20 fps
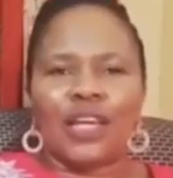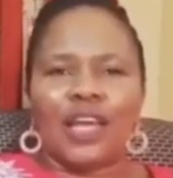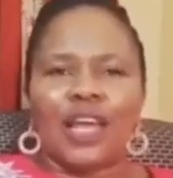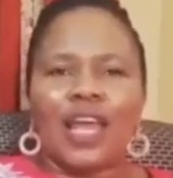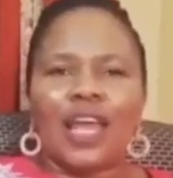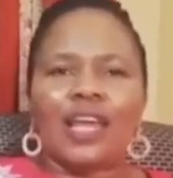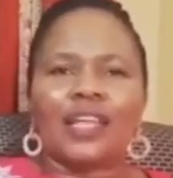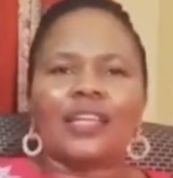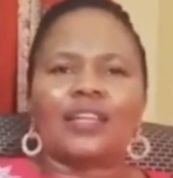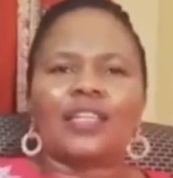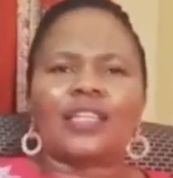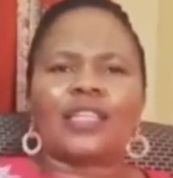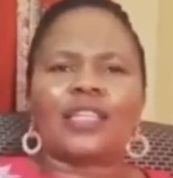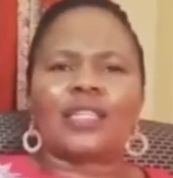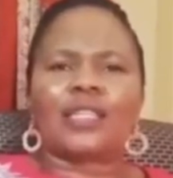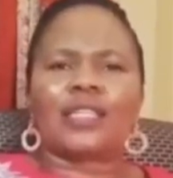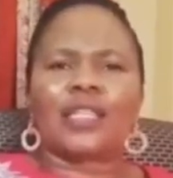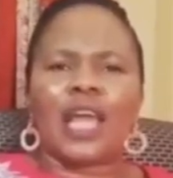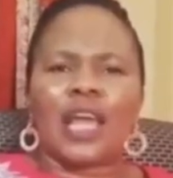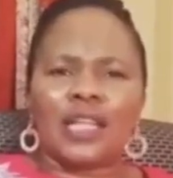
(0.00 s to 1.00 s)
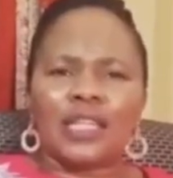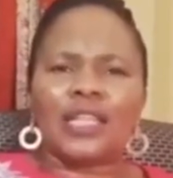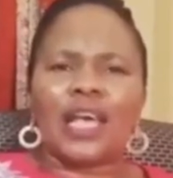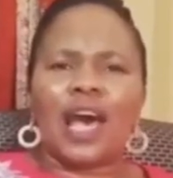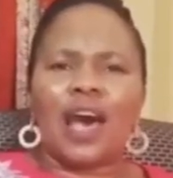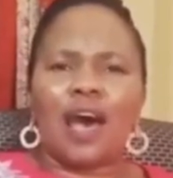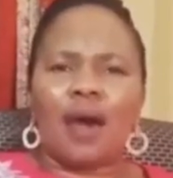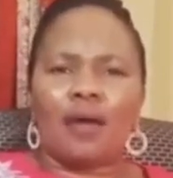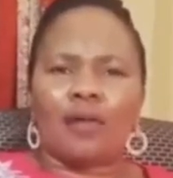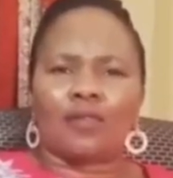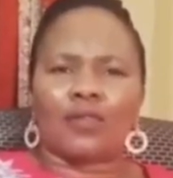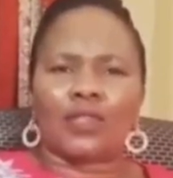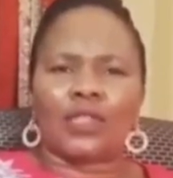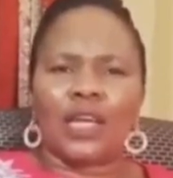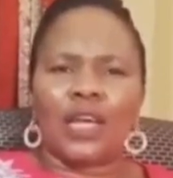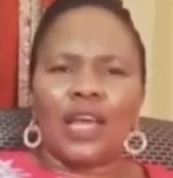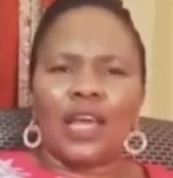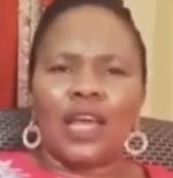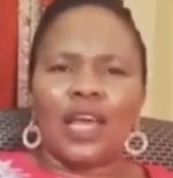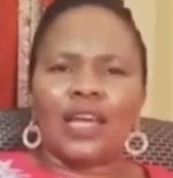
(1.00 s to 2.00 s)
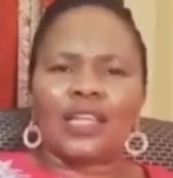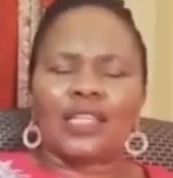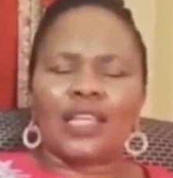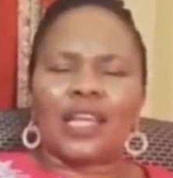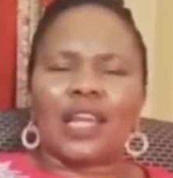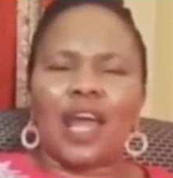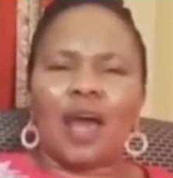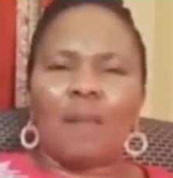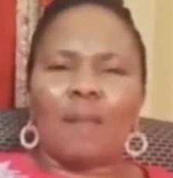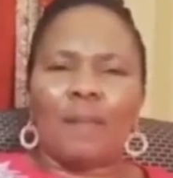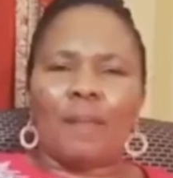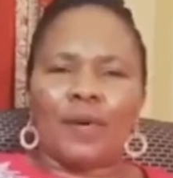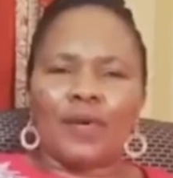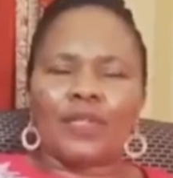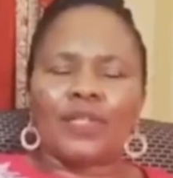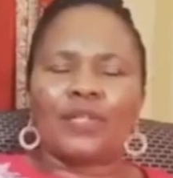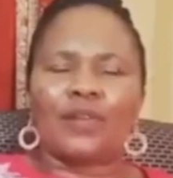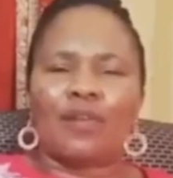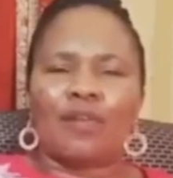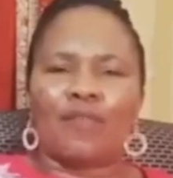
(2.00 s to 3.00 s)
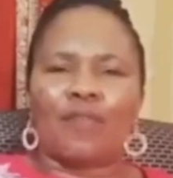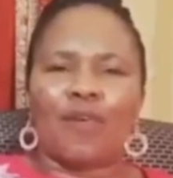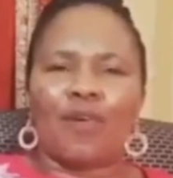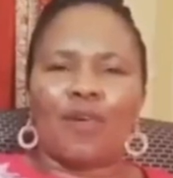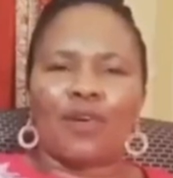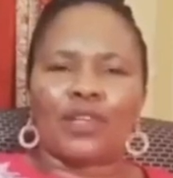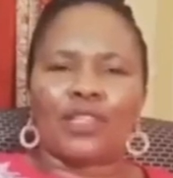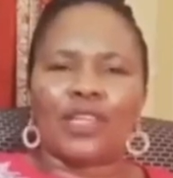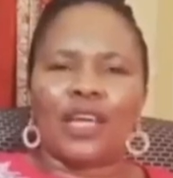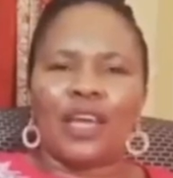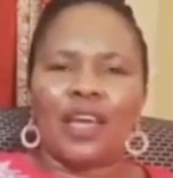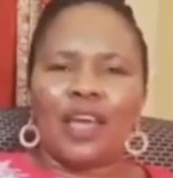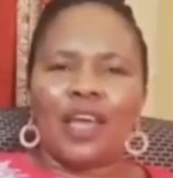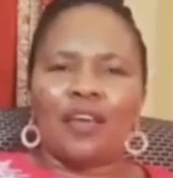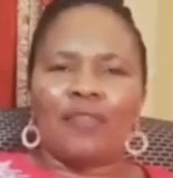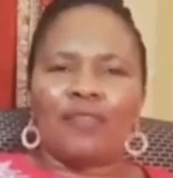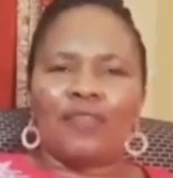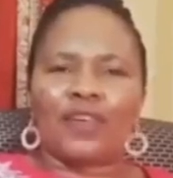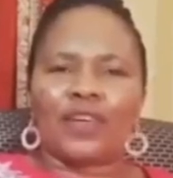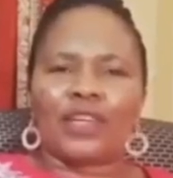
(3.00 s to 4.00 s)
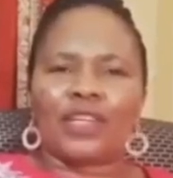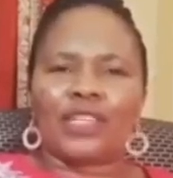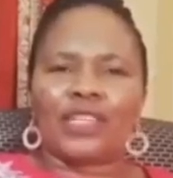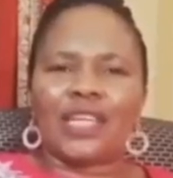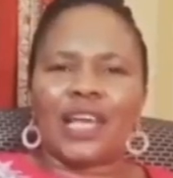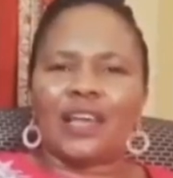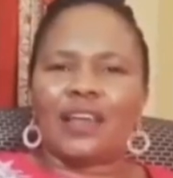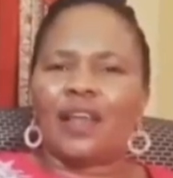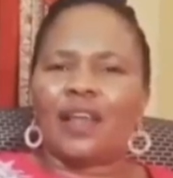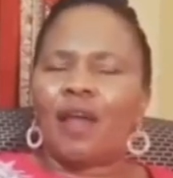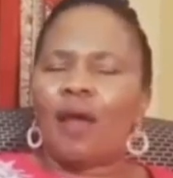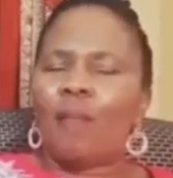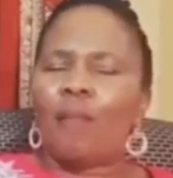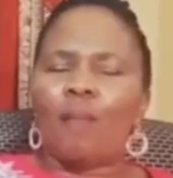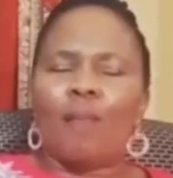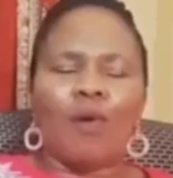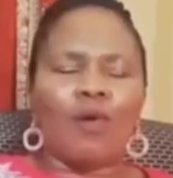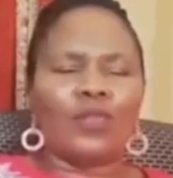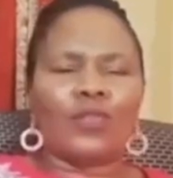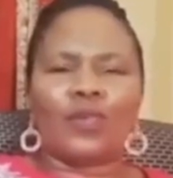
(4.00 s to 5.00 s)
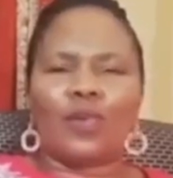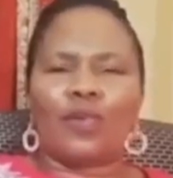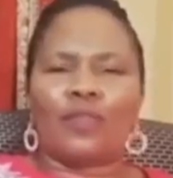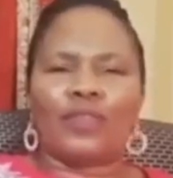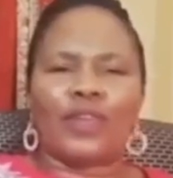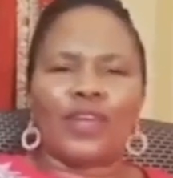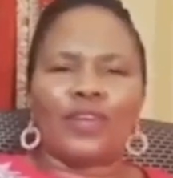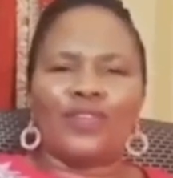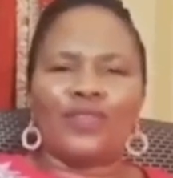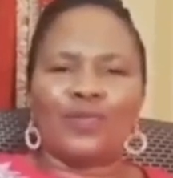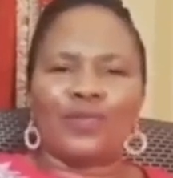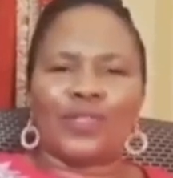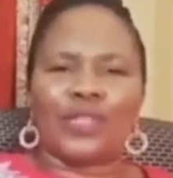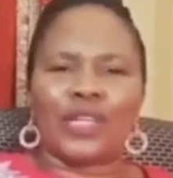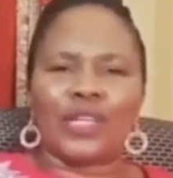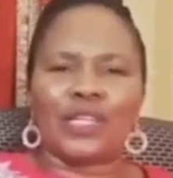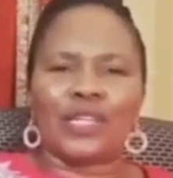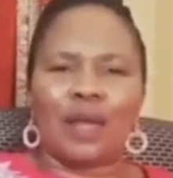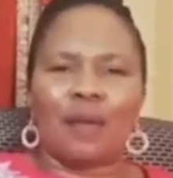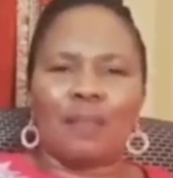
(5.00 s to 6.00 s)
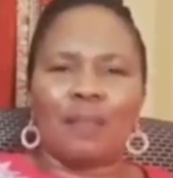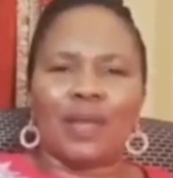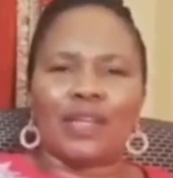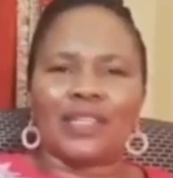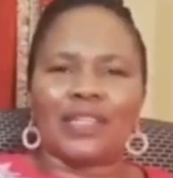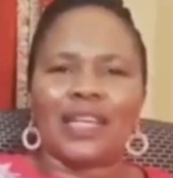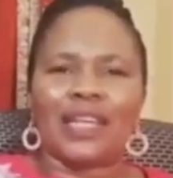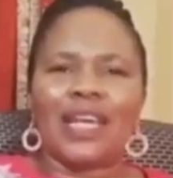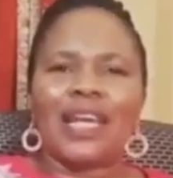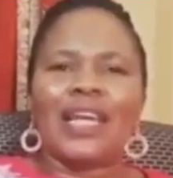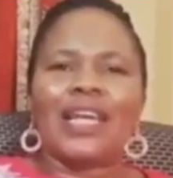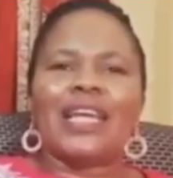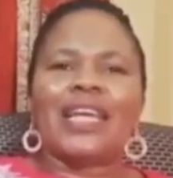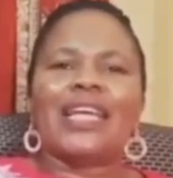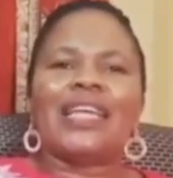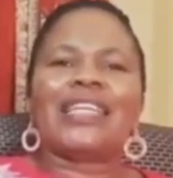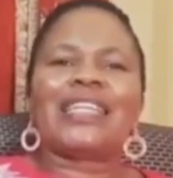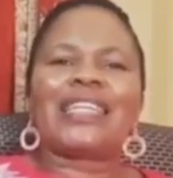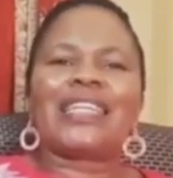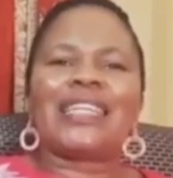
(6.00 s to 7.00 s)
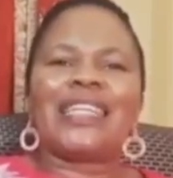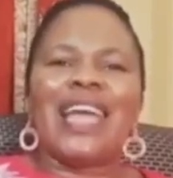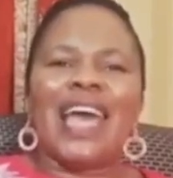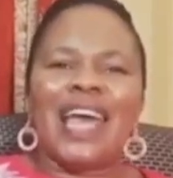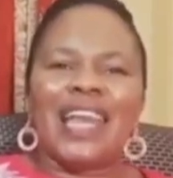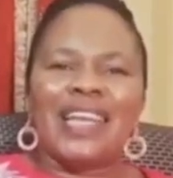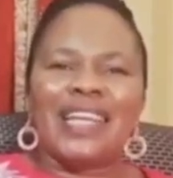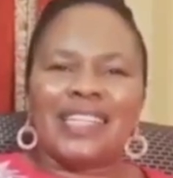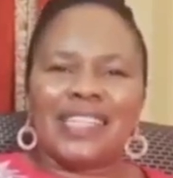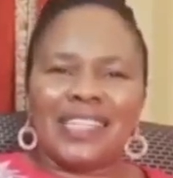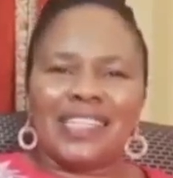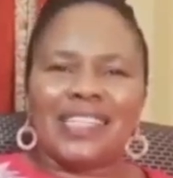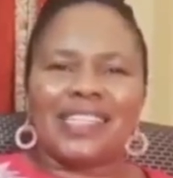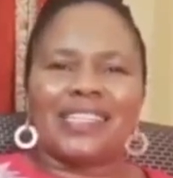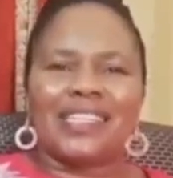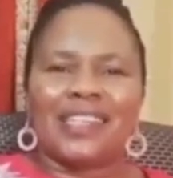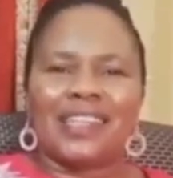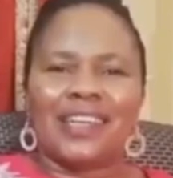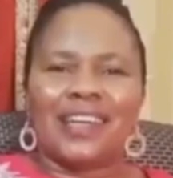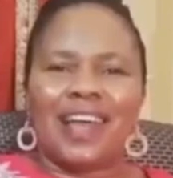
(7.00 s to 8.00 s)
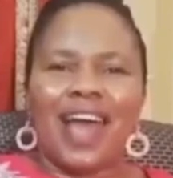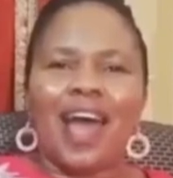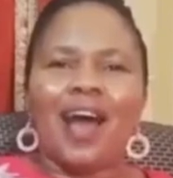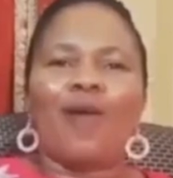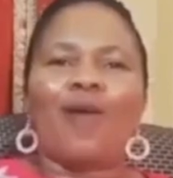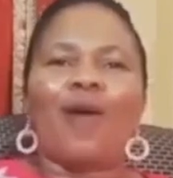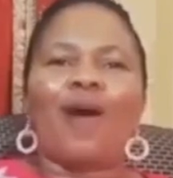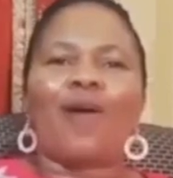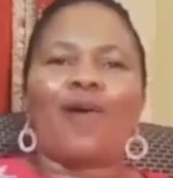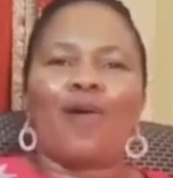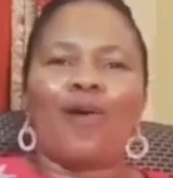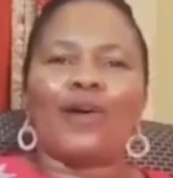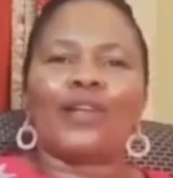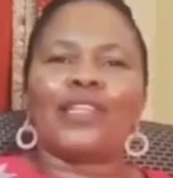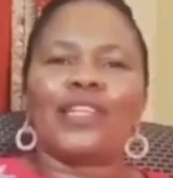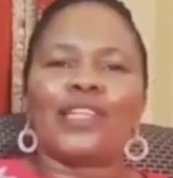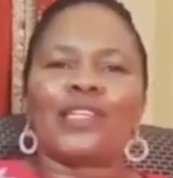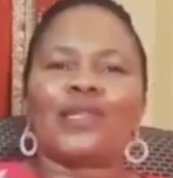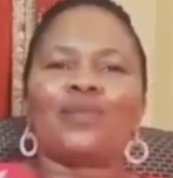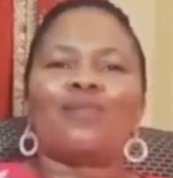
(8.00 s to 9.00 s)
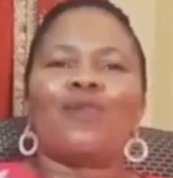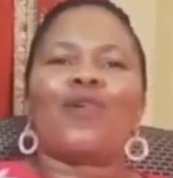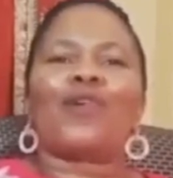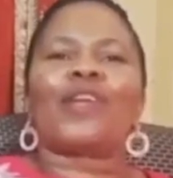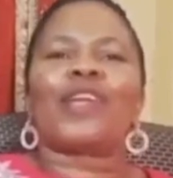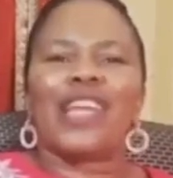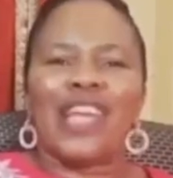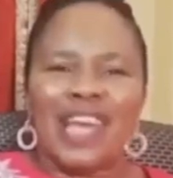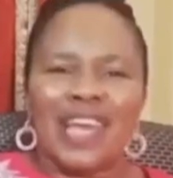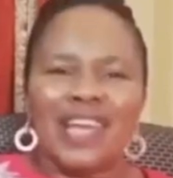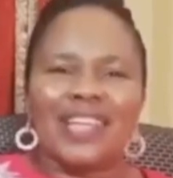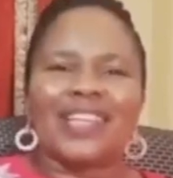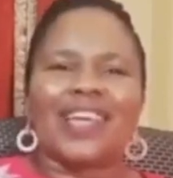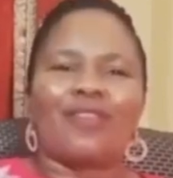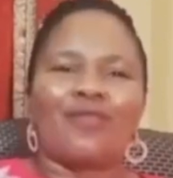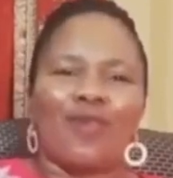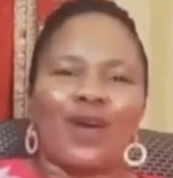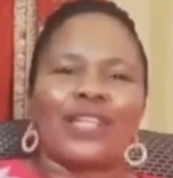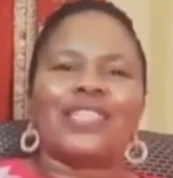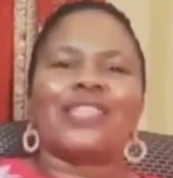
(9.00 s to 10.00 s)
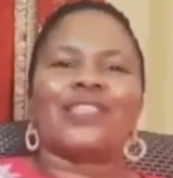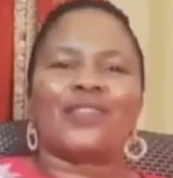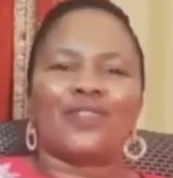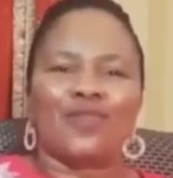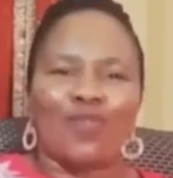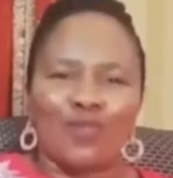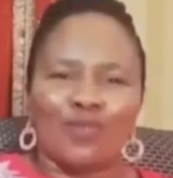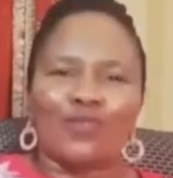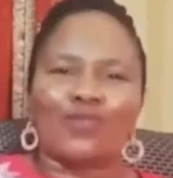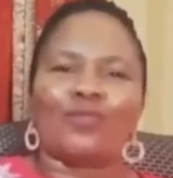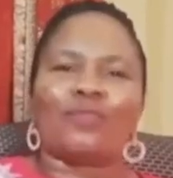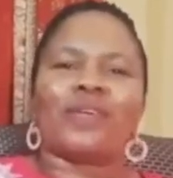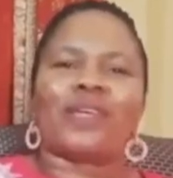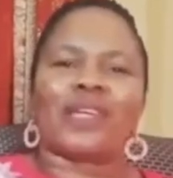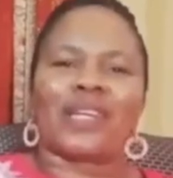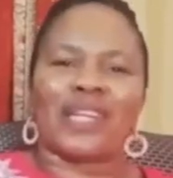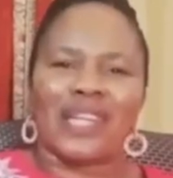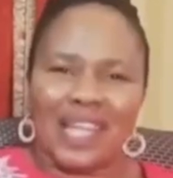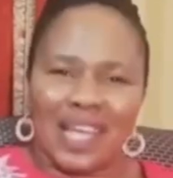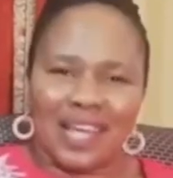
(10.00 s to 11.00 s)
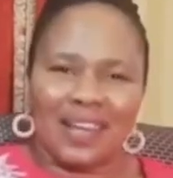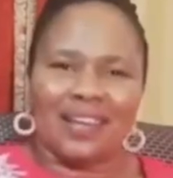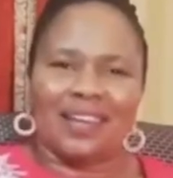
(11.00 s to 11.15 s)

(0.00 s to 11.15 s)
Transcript: and he stands out as an apostle of God, having written most of the New Testament. In reality, our God is more real than what is known to be real.